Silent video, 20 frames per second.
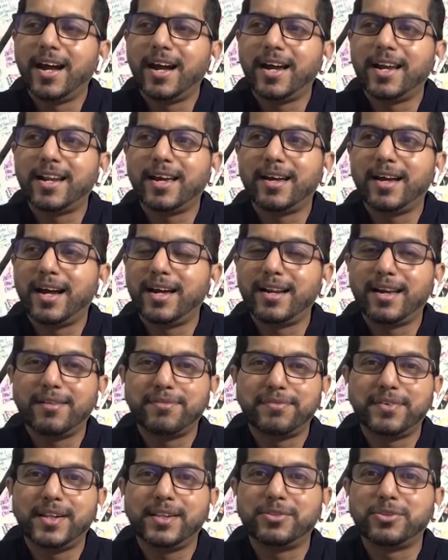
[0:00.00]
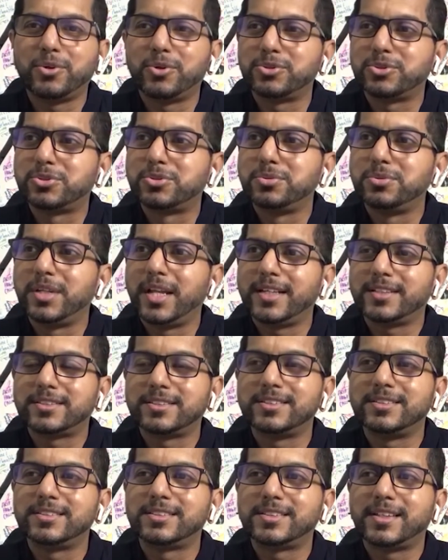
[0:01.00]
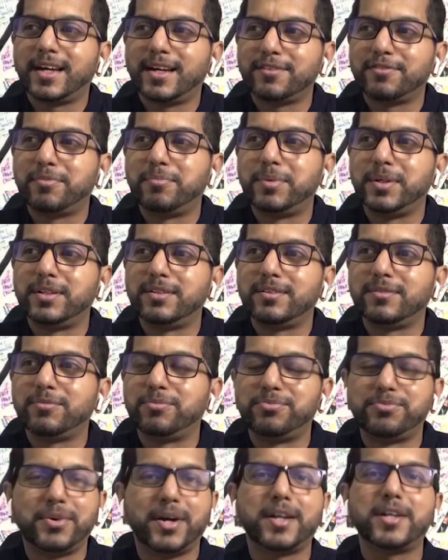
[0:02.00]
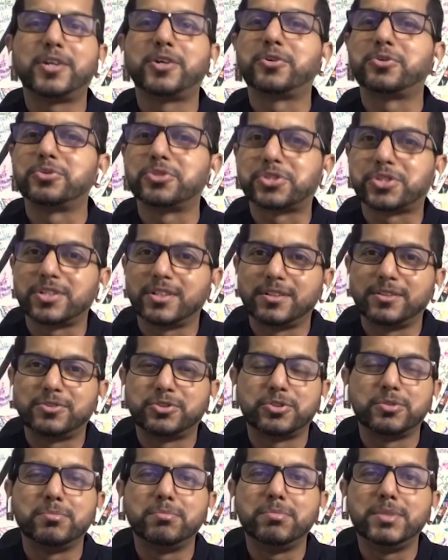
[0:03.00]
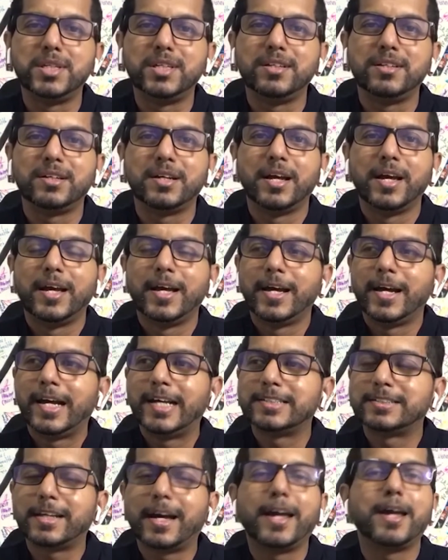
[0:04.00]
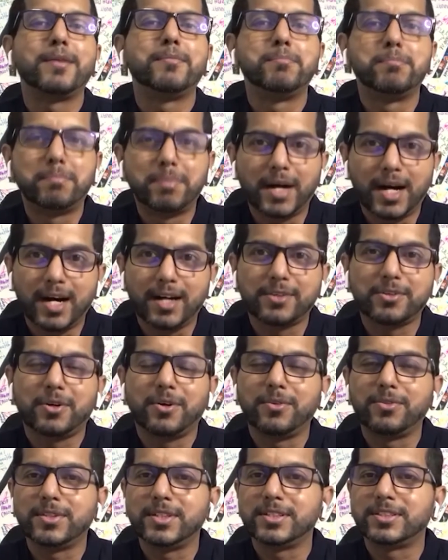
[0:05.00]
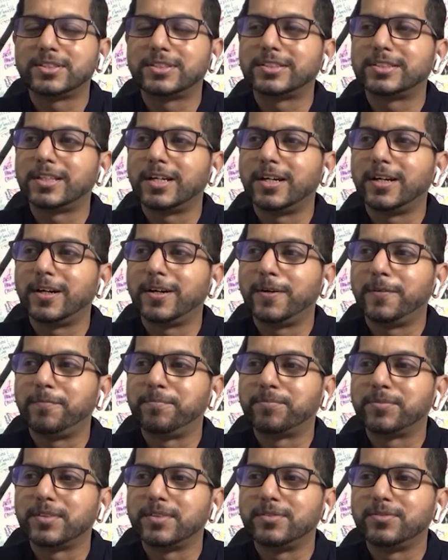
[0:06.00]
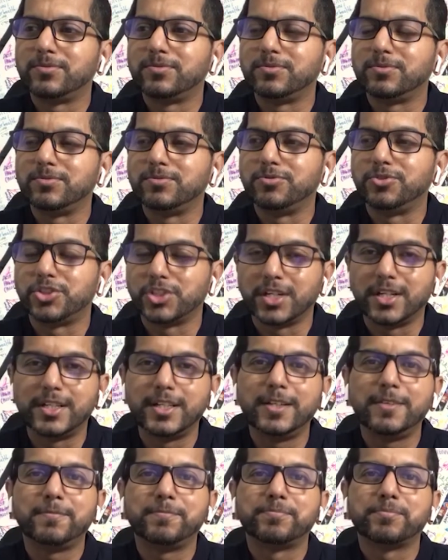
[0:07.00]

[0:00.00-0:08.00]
And I felt those two lessons have been very crucial to me as I embark on this journey.